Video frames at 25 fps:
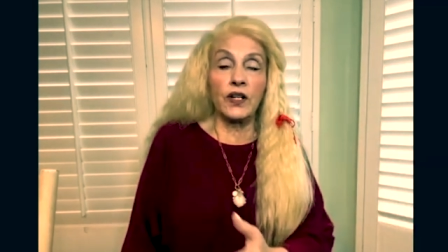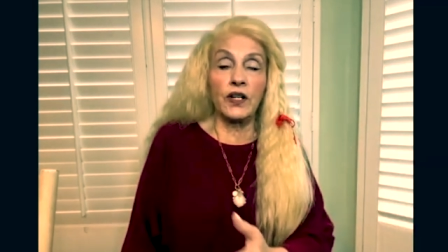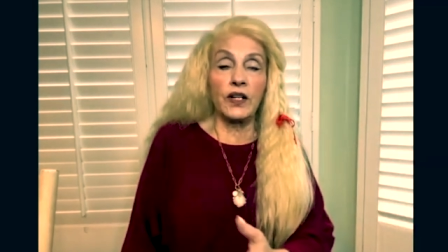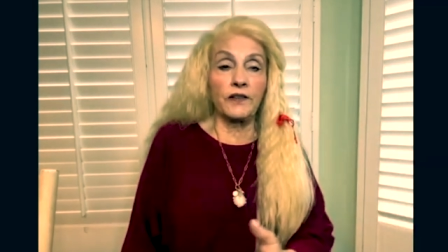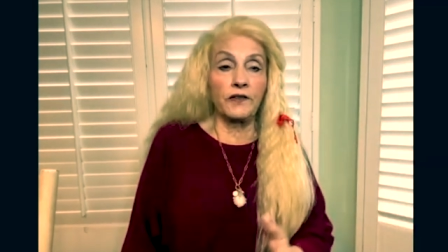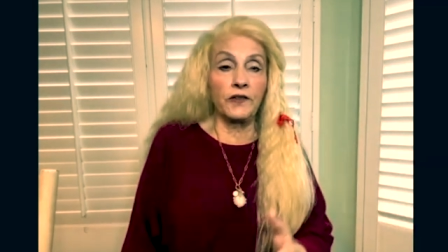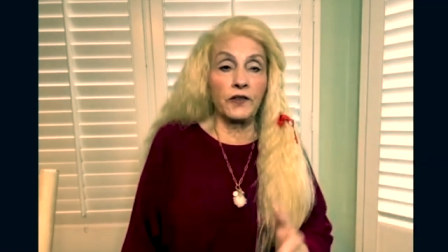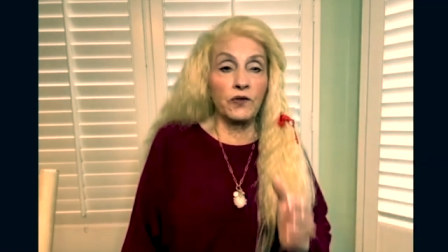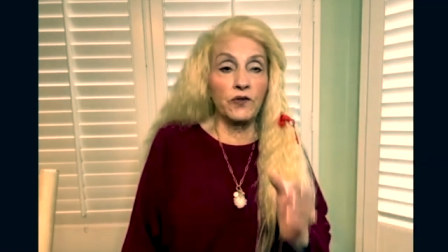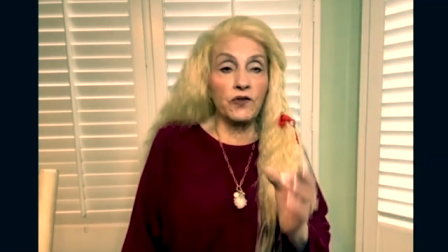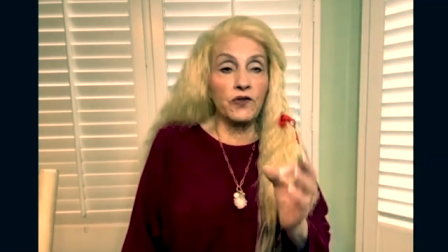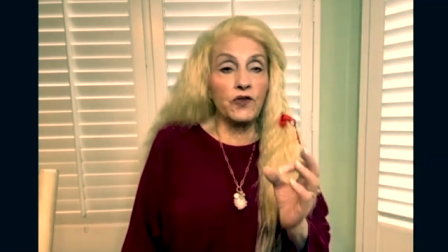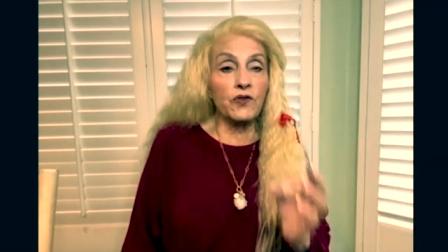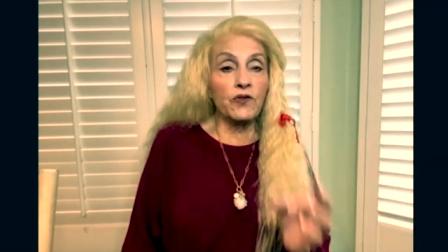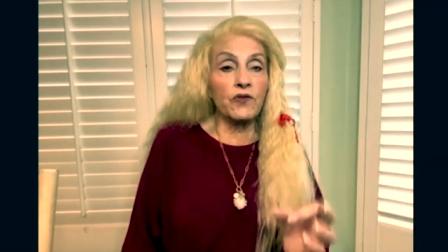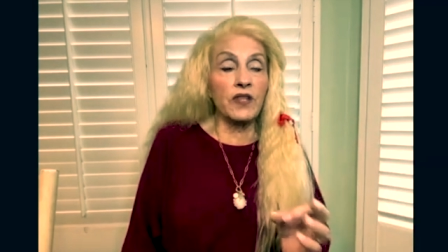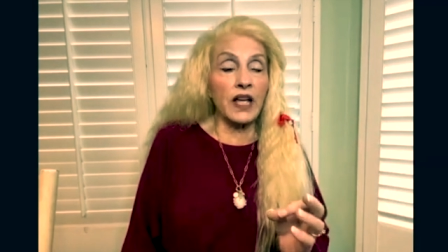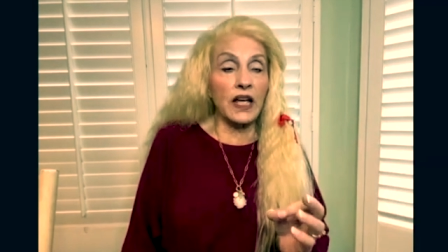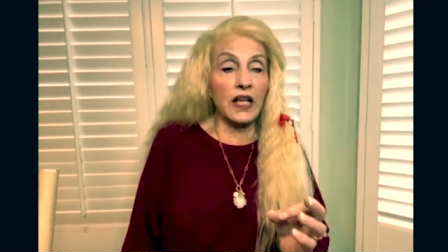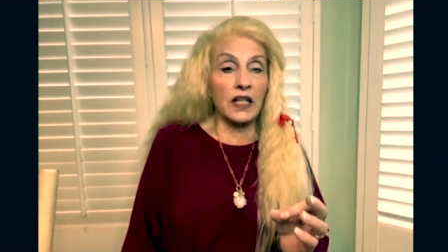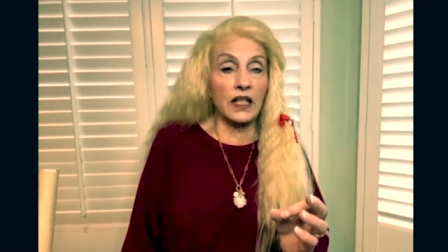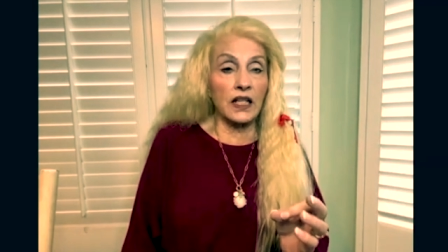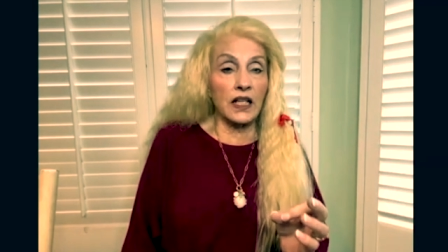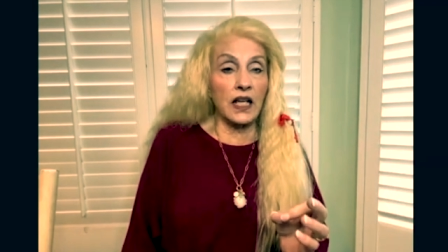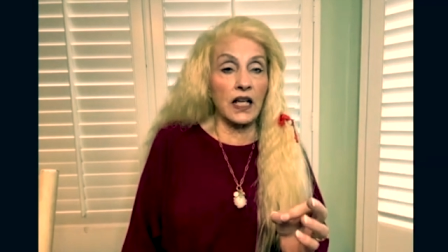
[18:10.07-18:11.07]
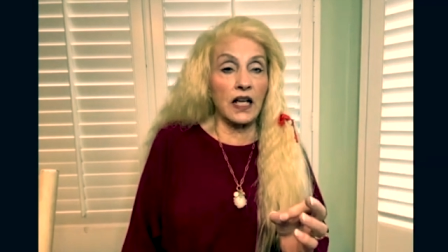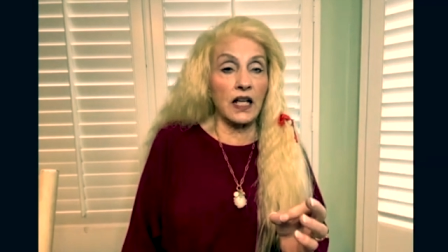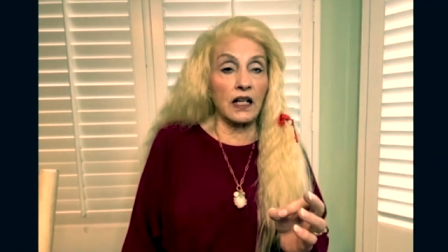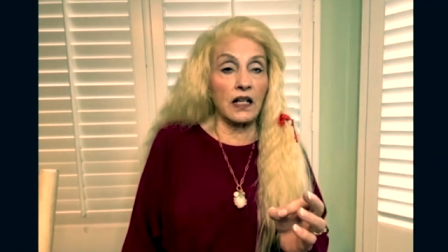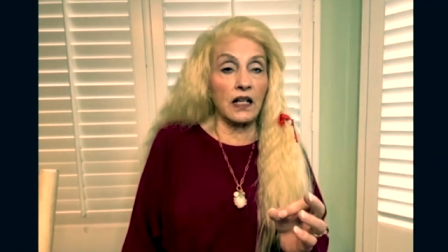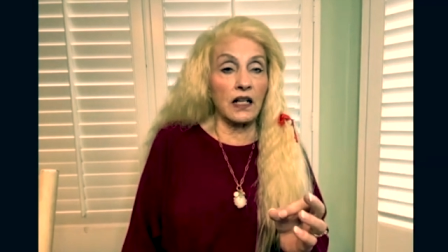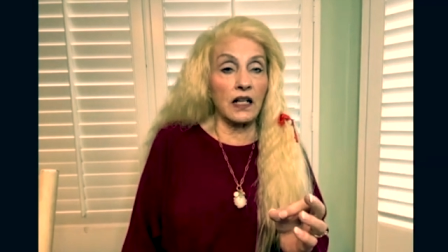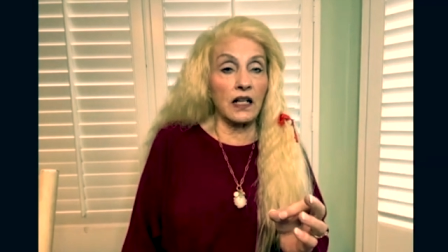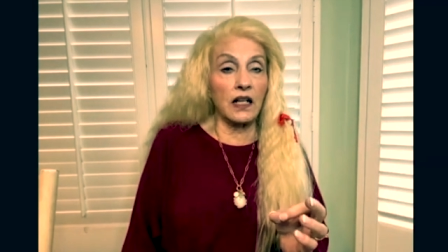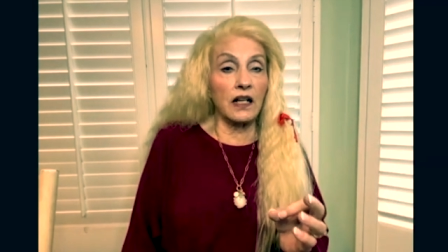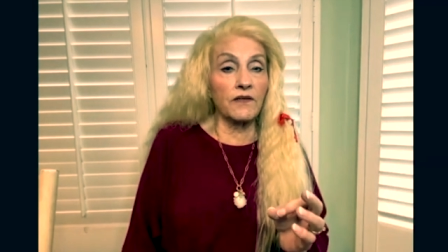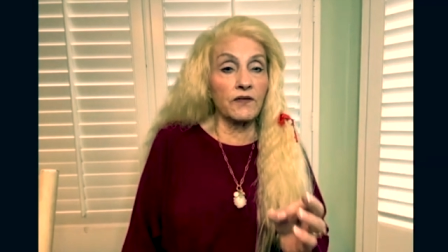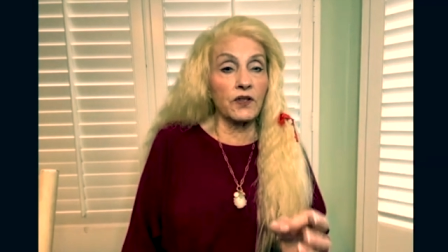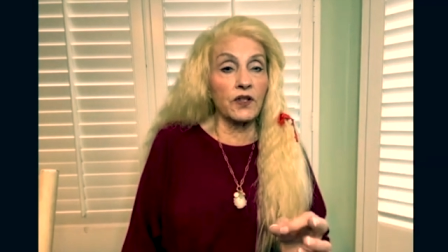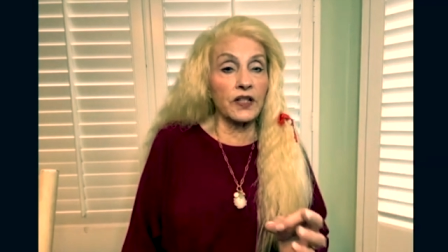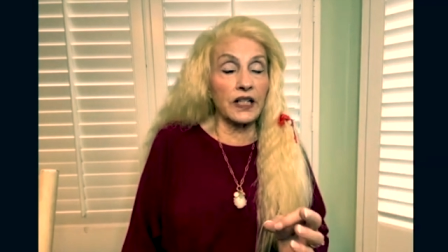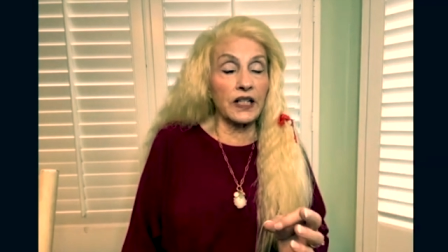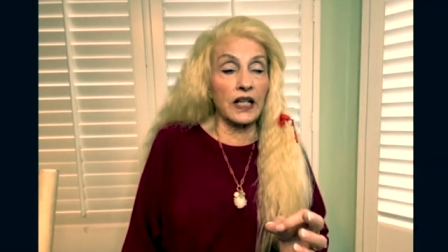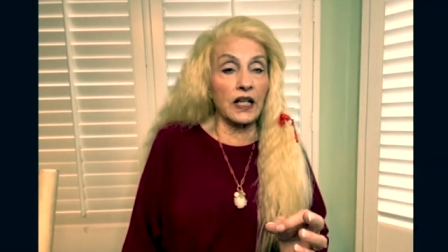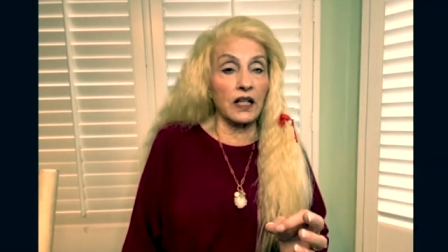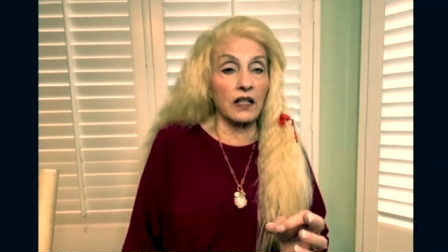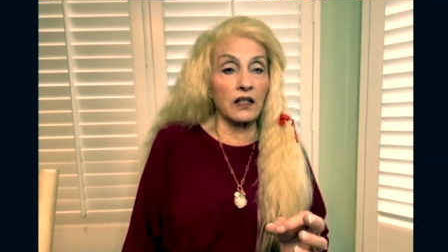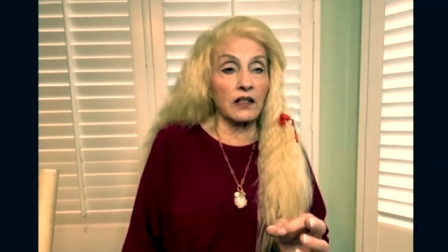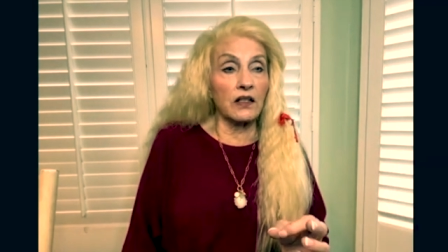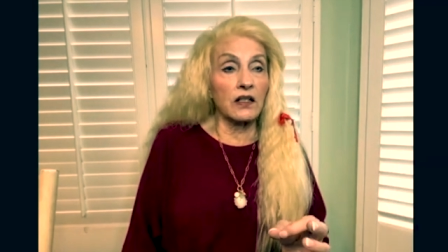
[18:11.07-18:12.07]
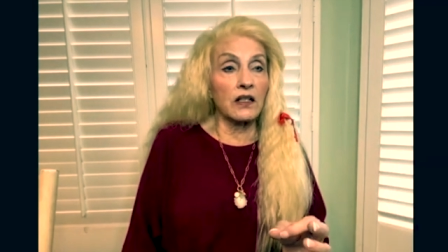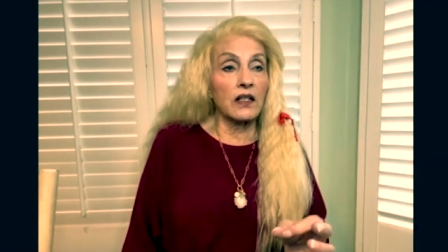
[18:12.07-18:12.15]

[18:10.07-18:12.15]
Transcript: if you do that again, ever again,